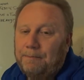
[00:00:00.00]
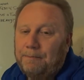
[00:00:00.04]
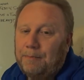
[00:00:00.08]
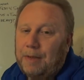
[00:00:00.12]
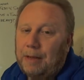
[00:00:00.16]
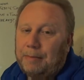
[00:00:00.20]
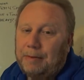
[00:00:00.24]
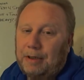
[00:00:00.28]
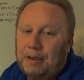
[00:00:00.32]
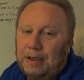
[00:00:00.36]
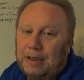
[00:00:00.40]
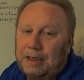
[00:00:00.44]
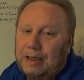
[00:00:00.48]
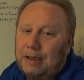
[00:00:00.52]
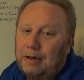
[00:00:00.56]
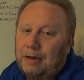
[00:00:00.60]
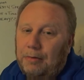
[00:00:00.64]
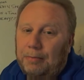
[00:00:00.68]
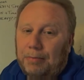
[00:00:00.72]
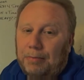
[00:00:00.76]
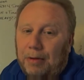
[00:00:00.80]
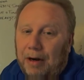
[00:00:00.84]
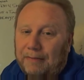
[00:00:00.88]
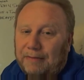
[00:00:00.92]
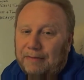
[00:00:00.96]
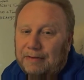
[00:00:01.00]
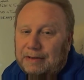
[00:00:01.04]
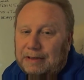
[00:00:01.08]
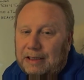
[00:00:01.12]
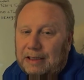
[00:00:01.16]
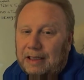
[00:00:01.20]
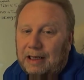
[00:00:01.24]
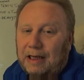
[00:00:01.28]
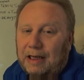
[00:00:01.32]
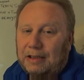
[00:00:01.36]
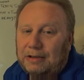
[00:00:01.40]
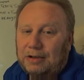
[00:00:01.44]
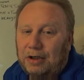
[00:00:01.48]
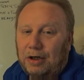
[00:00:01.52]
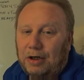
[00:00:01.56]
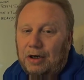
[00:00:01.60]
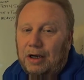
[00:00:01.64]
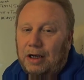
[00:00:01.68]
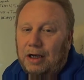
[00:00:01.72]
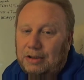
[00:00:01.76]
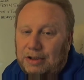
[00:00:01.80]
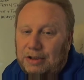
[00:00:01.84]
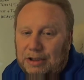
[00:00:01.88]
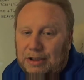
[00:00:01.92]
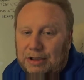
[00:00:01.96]
Maybe you need to do breakfast and lunch, or
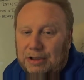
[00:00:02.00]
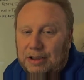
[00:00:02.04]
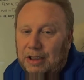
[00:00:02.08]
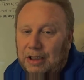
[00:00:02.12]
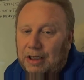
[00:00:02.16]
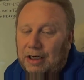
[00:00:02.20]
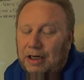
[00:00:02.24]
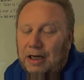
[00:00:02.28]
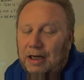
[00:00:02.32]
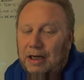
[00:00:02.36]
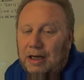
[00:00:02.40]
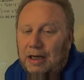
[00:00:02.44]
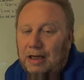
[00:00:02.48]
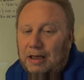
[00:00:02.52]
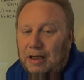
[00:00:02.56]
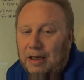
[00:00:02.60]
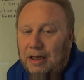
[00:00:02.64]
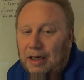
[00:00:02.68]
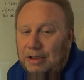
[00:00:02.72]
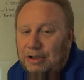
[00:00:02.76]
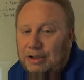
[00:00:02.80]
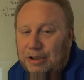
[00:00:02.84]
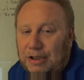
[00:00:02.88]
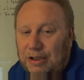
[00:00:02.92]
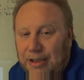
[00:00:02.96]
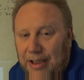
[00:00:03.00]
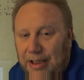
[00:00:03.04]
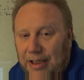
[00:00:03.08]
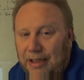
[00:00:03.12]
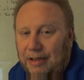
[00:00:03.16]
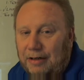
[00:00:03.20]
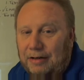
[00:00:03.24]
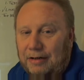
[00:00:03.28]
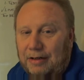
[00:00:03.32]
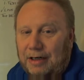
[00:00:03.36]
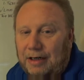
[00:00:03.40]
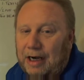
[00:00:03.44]
lunch and dinner.